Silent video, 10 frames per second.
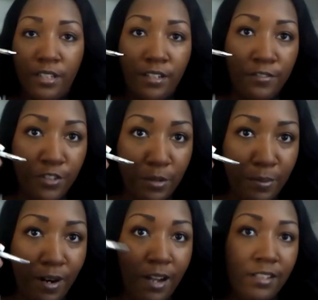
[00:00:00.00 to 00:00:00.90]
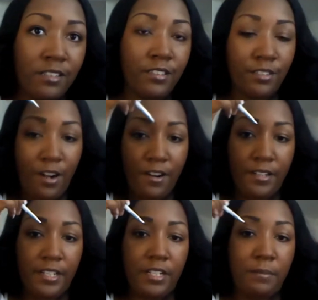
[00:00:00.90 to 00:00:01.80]
of your product
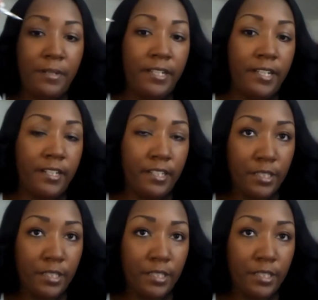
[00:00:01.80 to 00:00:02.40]
starting in the beginning,